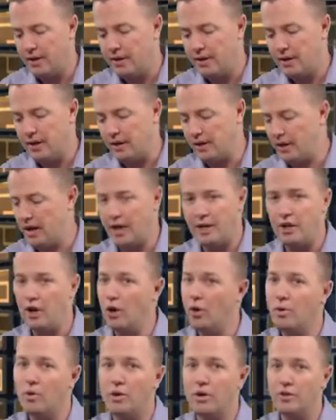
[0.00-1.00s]
I
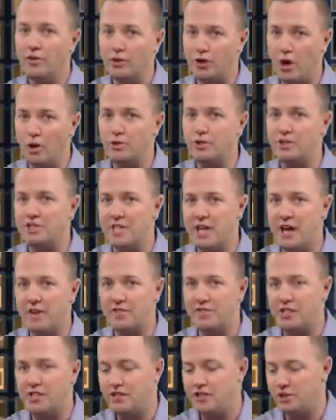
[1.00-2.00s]
know the coaching
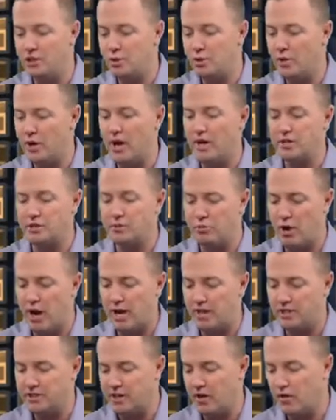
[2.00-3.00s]
staff sees these two guys at
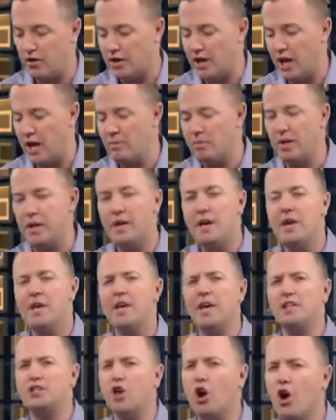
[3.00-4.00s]
practice every day, but
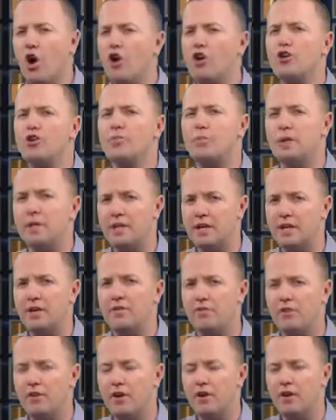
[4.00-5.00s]
it's hard to
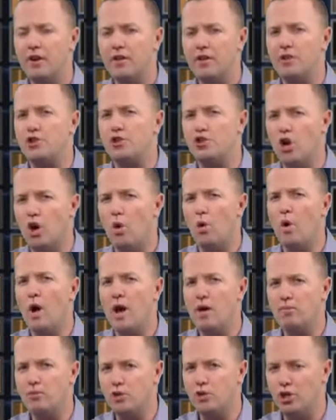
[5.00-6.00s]
believe that Joe
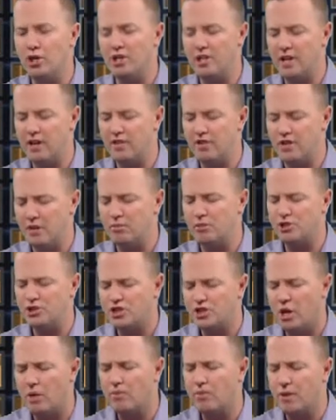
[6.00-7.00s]
Webb couldn't give them
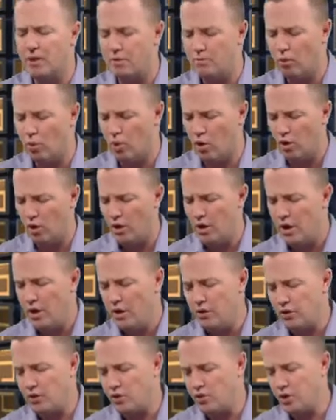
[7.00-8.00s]
something more
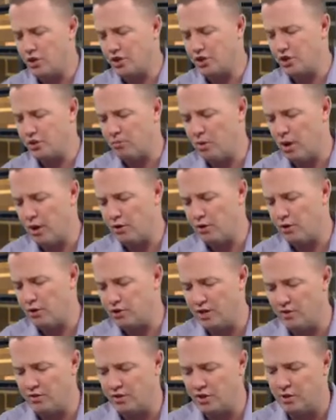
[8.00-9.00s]
than Christian Ponder
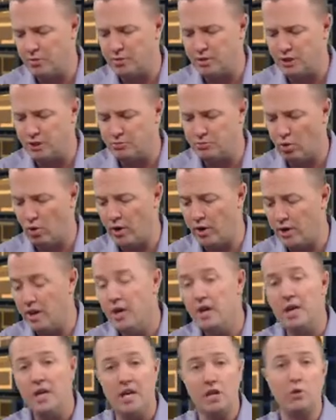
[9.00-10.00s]
is giving them at this point.
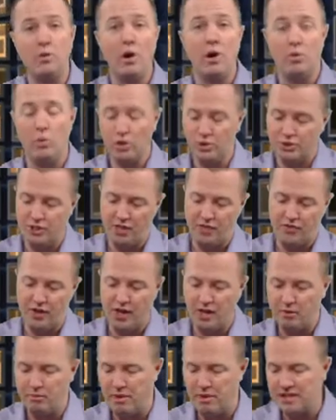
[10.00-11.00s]
Anyway, we'll see if
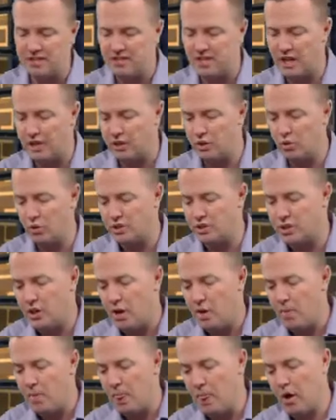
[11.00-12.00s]
they can beat St. Louis
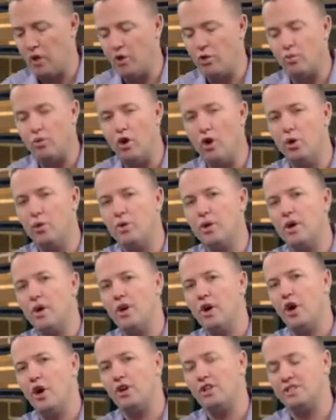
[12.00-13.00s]
on the road
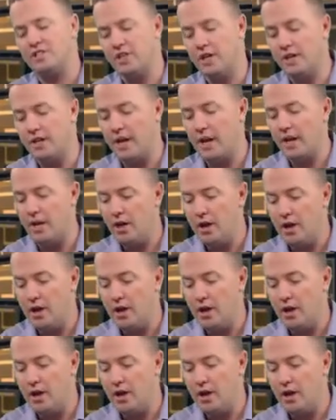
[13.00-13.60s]
on Sunday.